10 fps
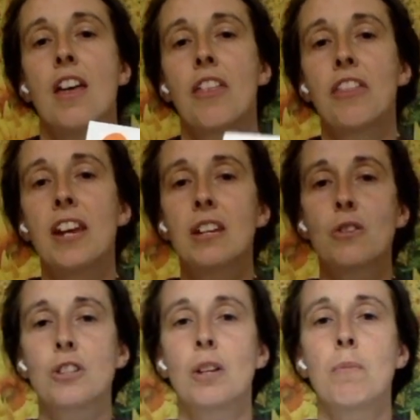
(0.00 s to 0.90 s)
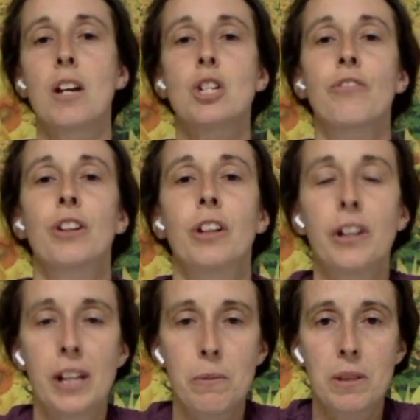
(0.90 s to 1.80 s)
Thank you so much for
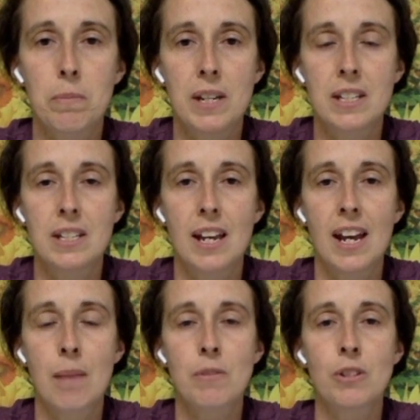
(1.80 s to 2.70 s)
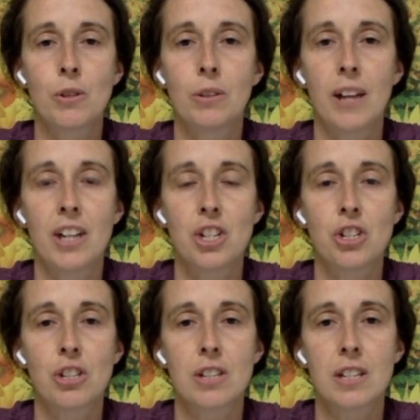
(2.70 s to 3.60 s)
learning with me today. I'm so glad you
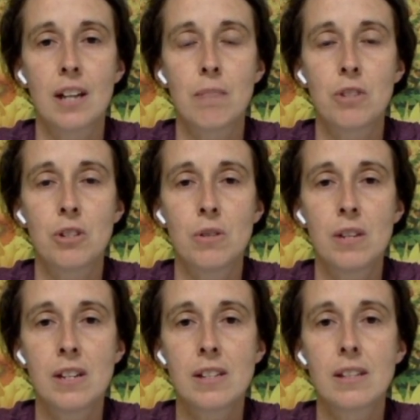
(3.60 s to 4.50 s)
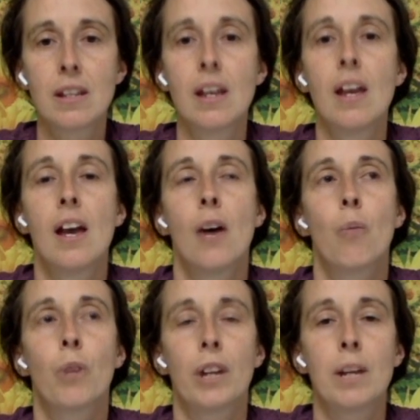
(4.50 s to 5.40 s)
took the time to do this.
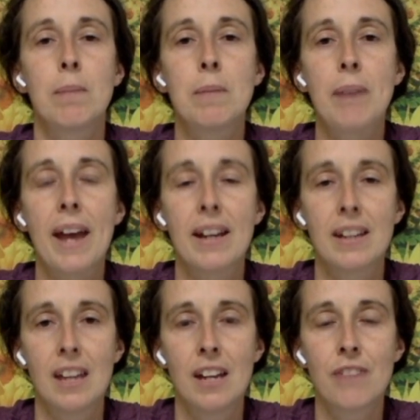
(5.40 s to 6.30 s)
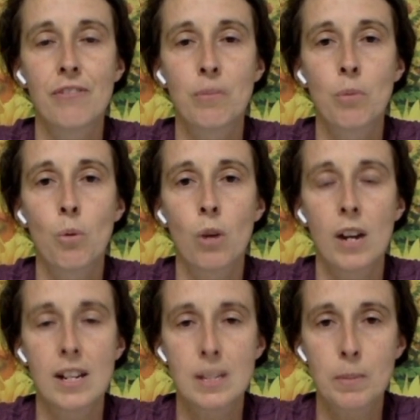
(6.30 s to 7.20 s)
We're going to be back again for more
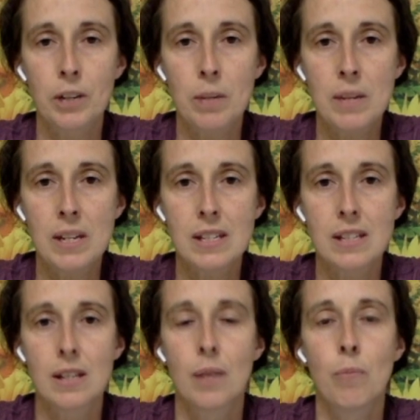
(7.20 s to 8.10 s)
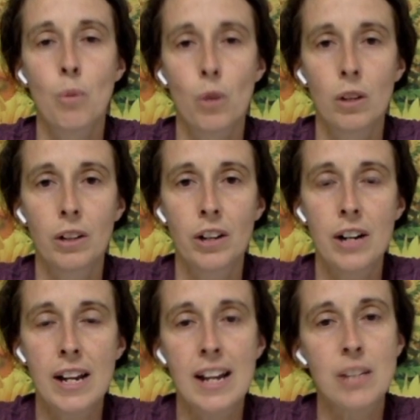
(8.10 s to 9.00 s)
experiments, more
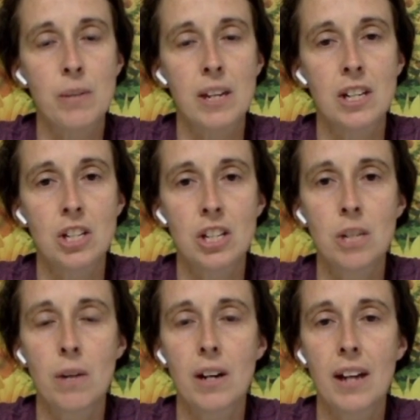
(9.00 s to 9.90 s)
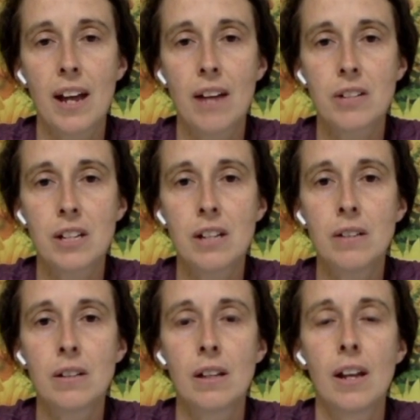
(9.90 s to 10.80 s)
learning as we continue our countdown.
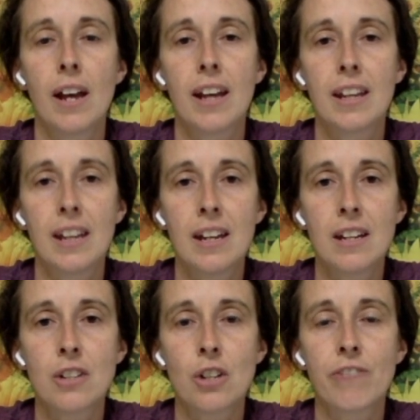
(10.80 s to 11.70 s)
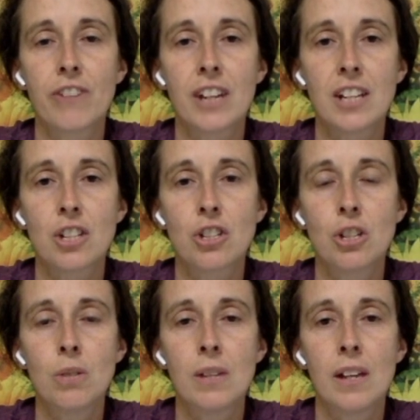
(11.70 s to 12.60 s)
Again, don't forget to
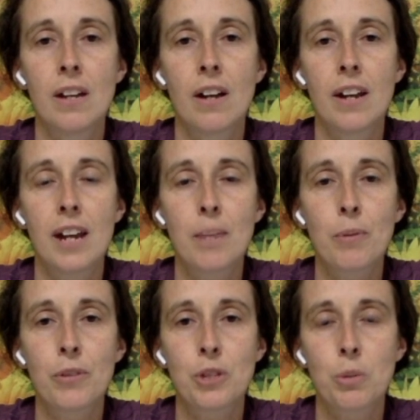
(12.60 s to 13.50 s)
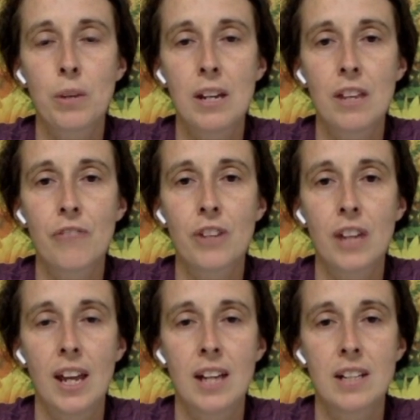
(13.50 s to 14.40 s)
tune in on April the 20th for
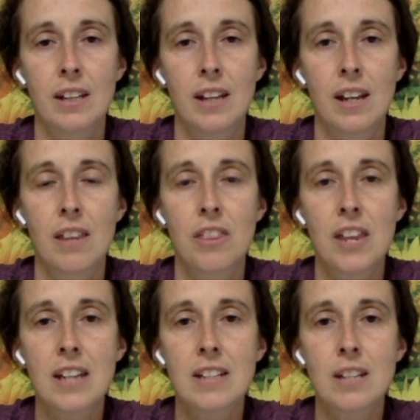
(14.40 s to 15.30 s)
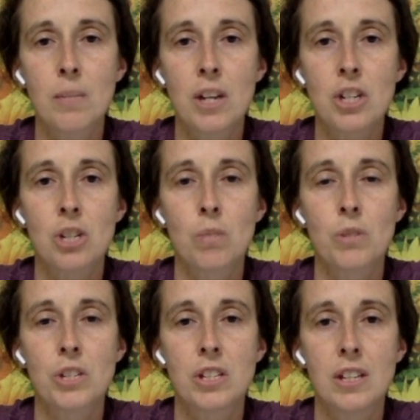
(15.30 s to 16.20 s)
candling. Thanks so much, and we'll
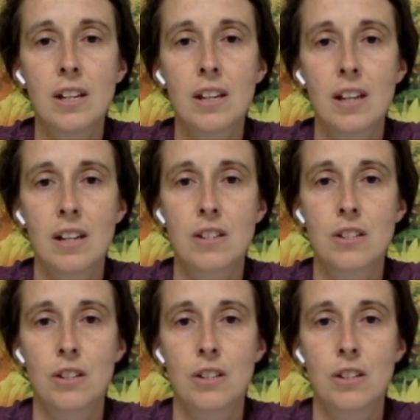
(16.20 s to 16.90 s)
see you again